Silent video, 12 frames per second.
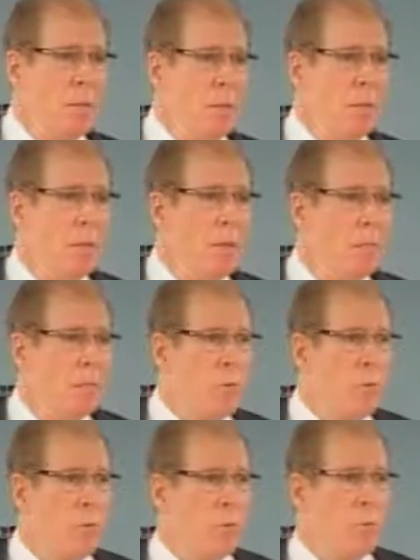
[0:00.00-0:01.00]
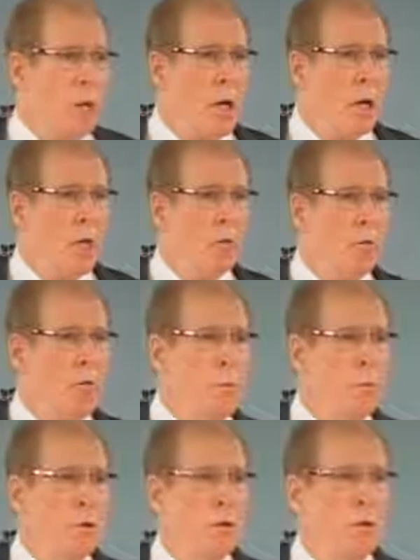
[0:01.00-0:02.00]
people from products of the
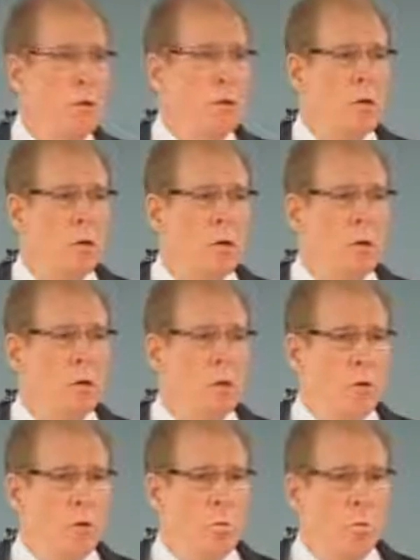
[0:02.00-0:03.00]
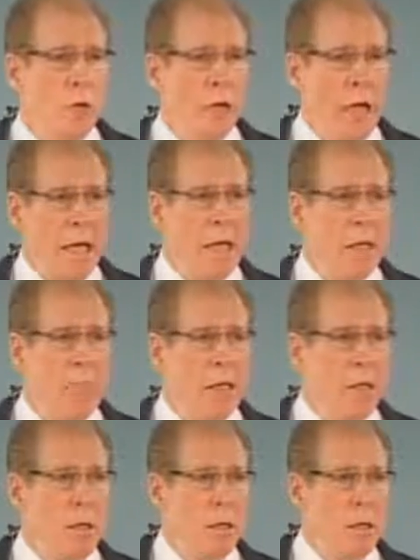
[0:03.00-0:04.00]
American culture to put A and
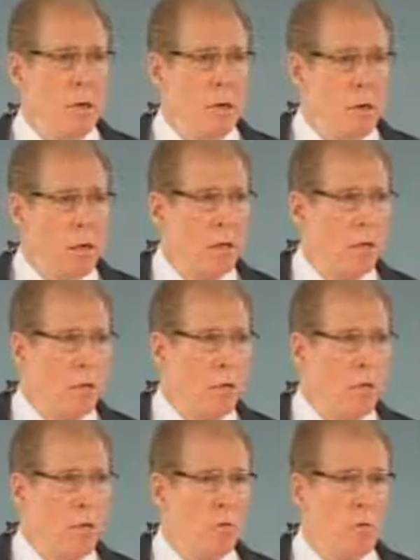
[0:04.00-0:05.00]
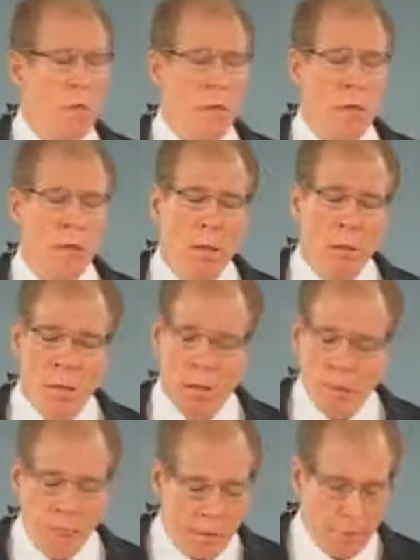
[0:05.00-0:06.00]
B together and come up with C
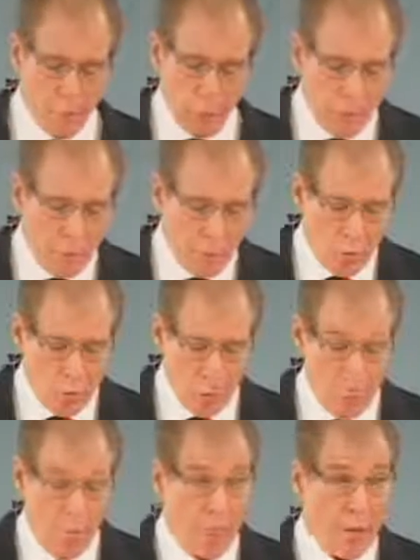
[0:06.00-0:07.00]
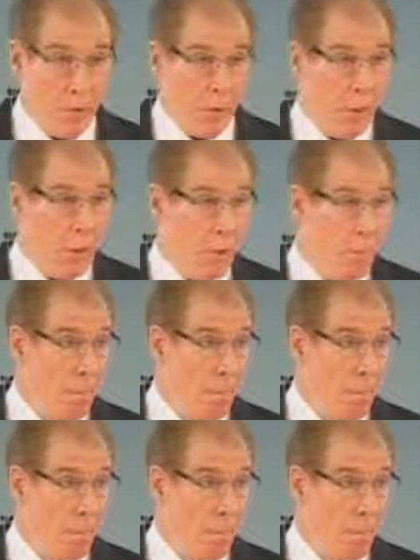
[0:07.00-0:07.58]
never ceases to amaze me.